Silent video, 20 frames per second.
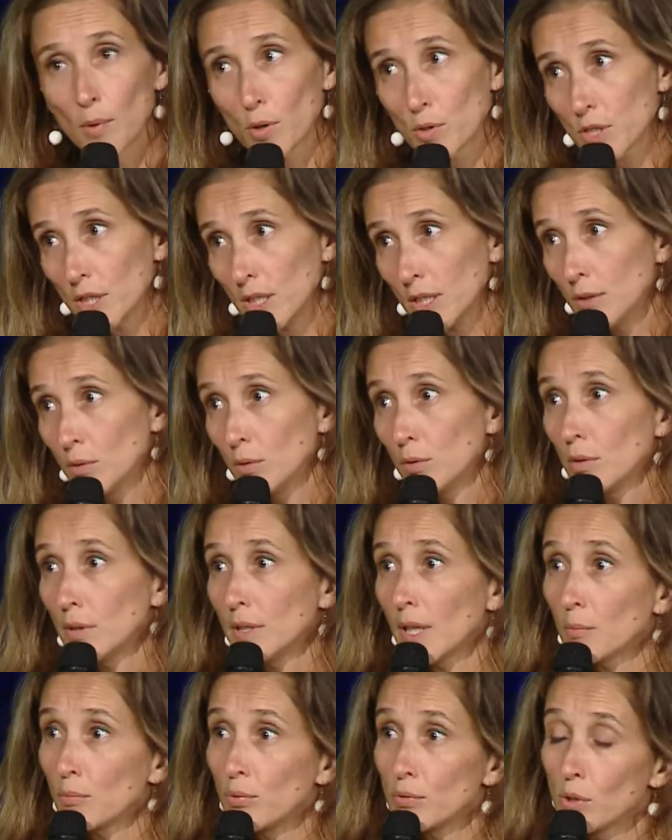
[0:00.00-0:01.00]
customer
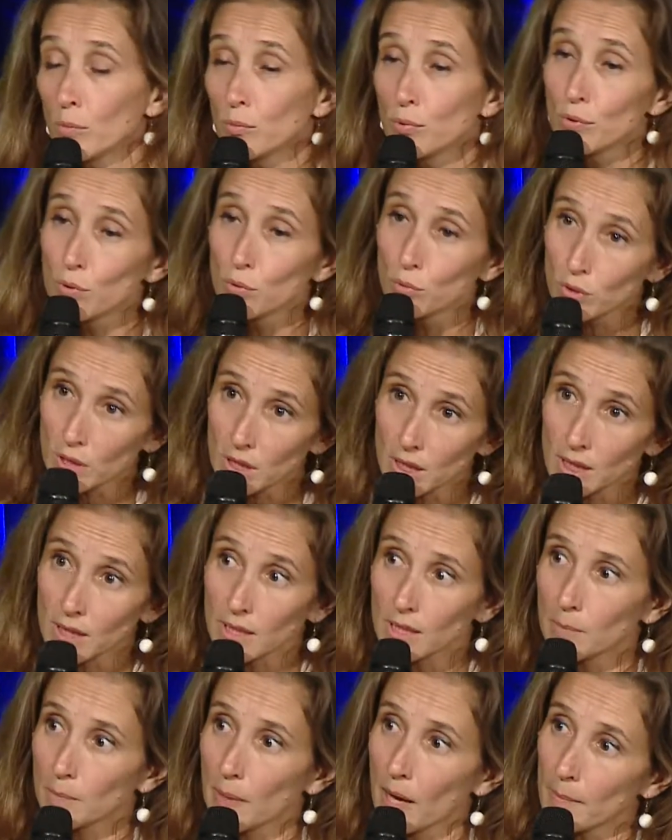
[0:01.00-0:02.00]
relationship managers who
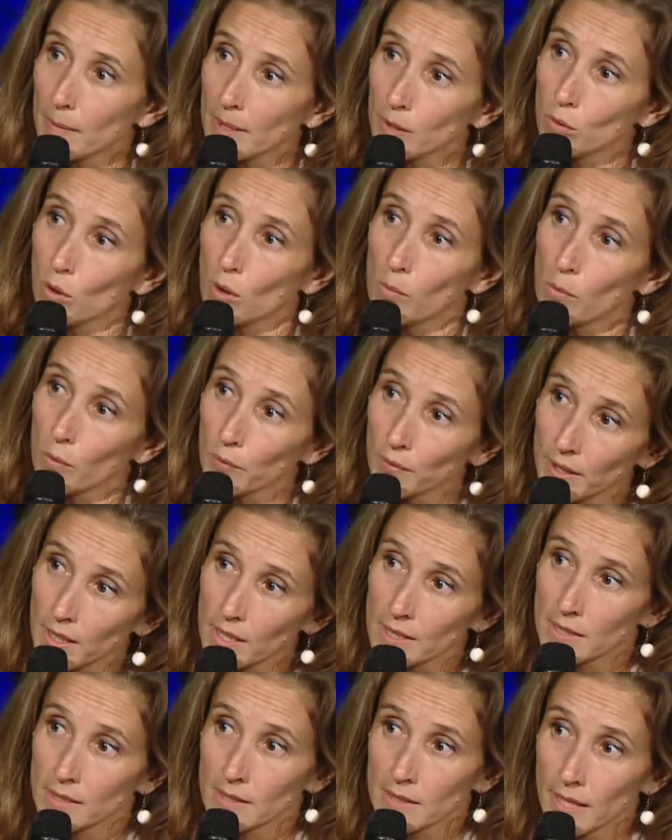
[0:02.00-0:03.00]
go to the stores,
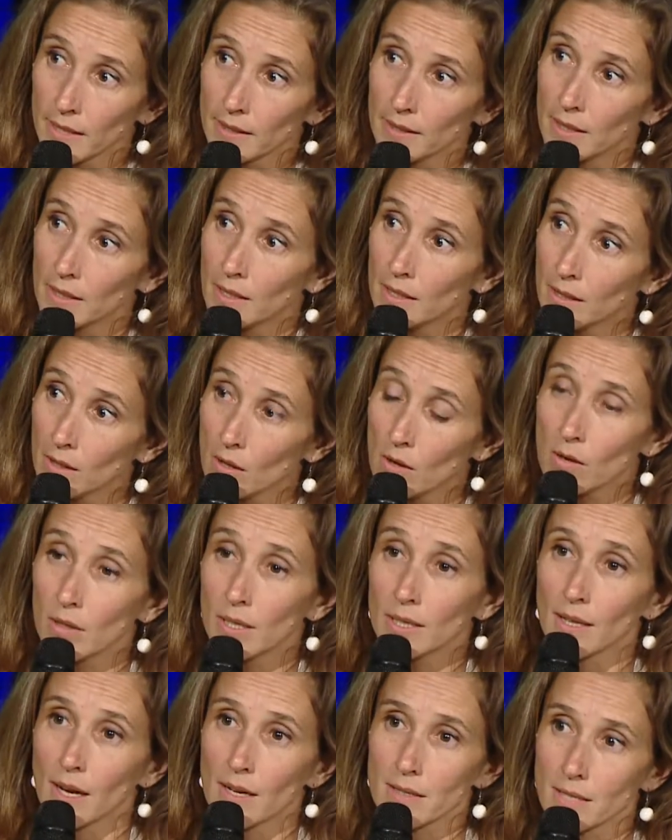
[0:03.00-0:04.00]
etc.,
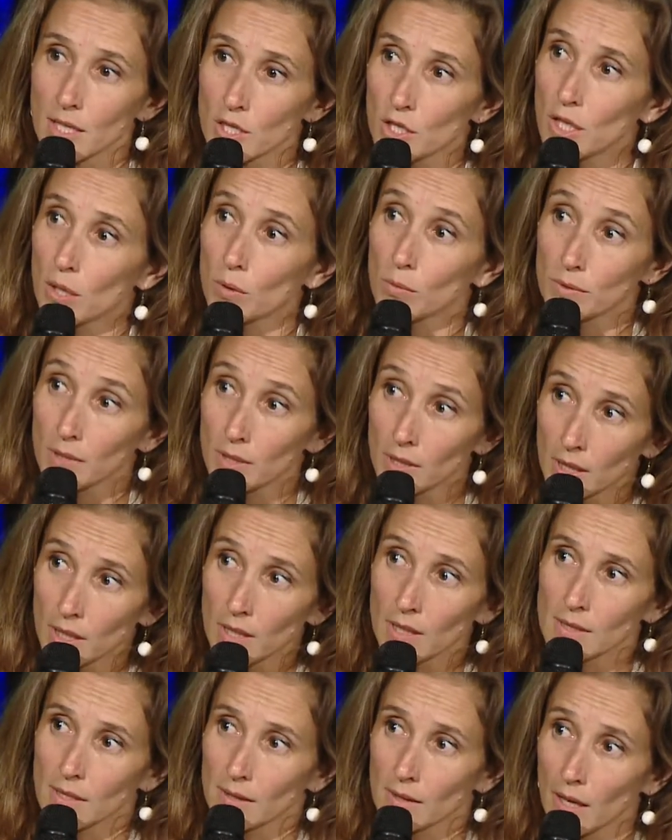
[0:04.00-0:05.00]

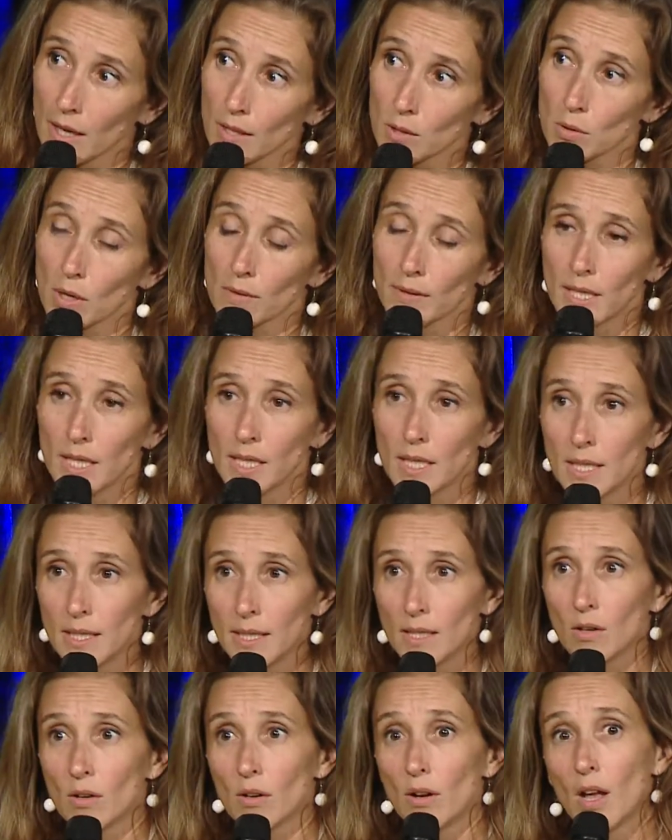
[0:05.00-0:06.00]
and give some
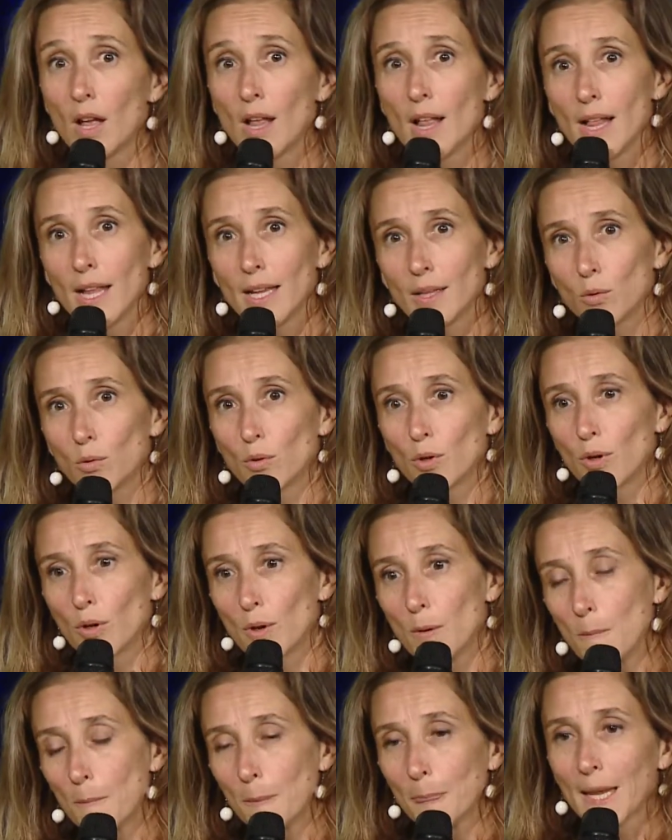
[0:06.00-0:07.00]
feedback. So then
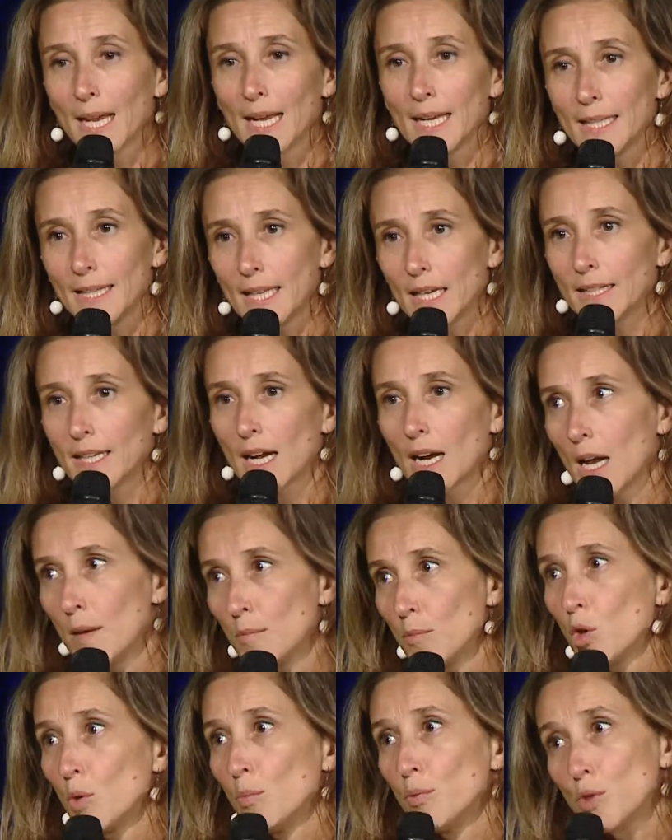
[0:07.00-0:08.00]
all the
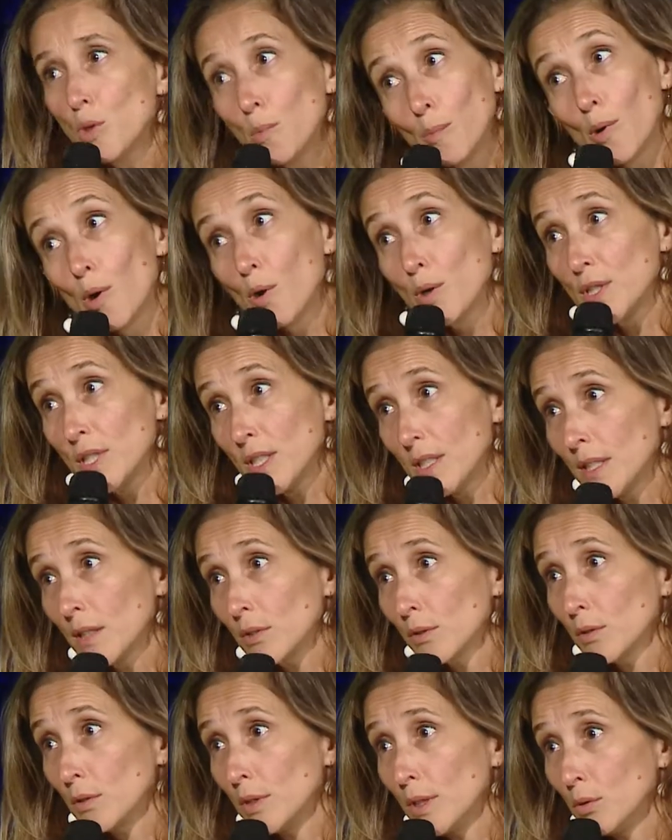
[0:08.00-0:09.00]
comments are now
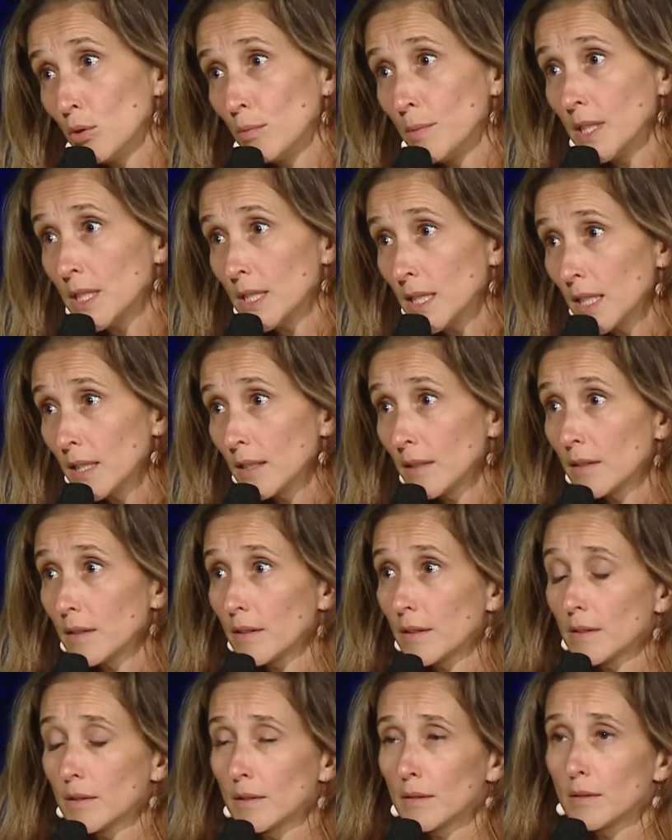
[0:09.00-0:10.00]
more and more
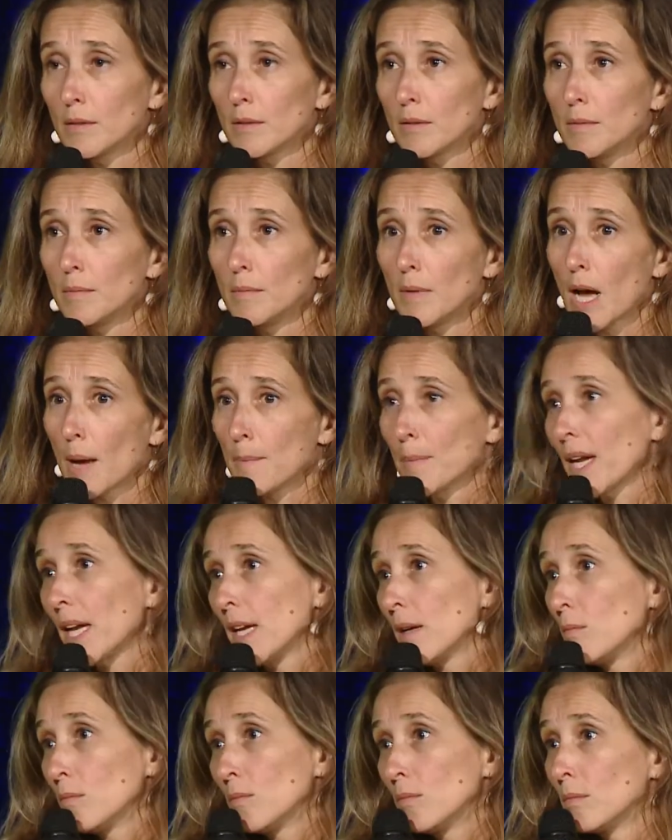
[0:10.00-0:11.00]
tracked,
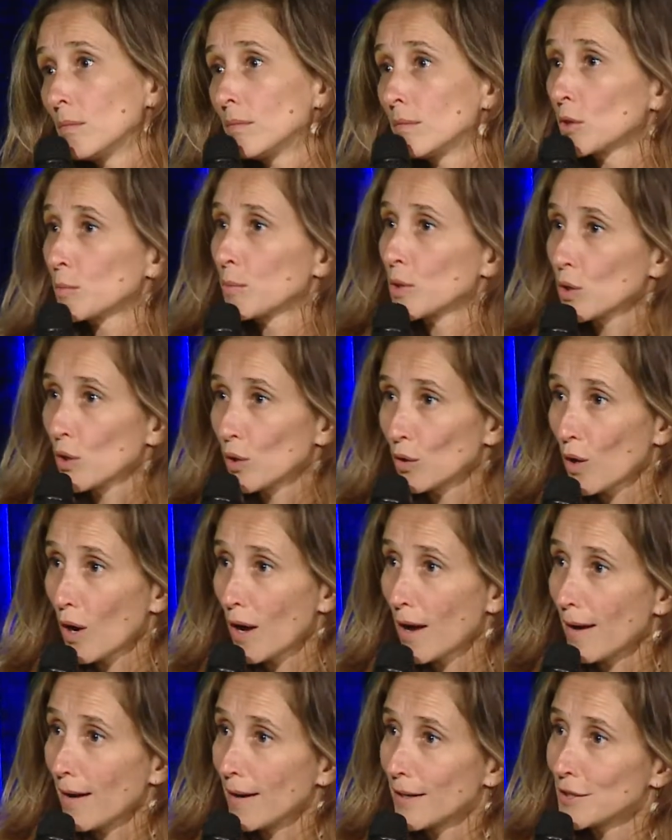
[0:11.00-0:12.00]
and now
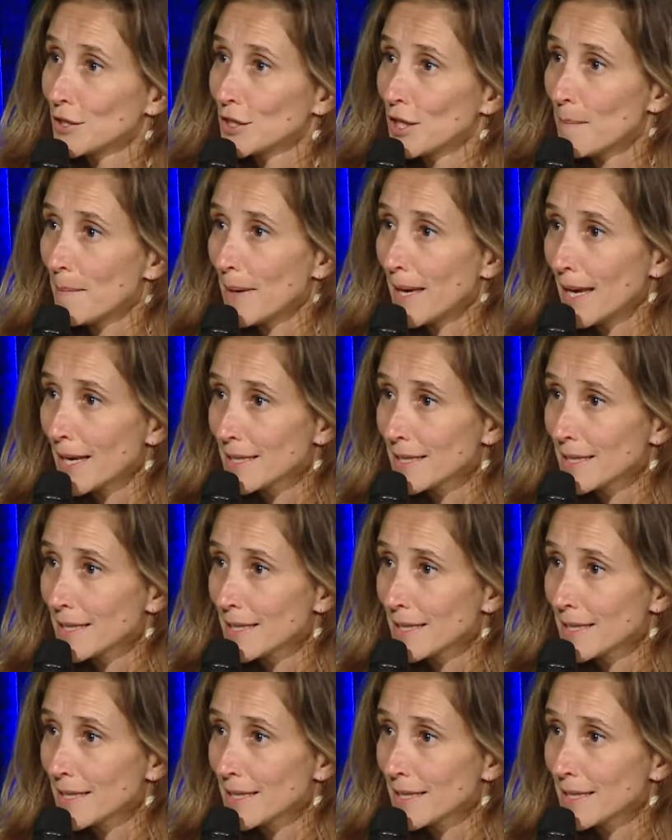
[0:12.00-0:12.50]
there's a lot more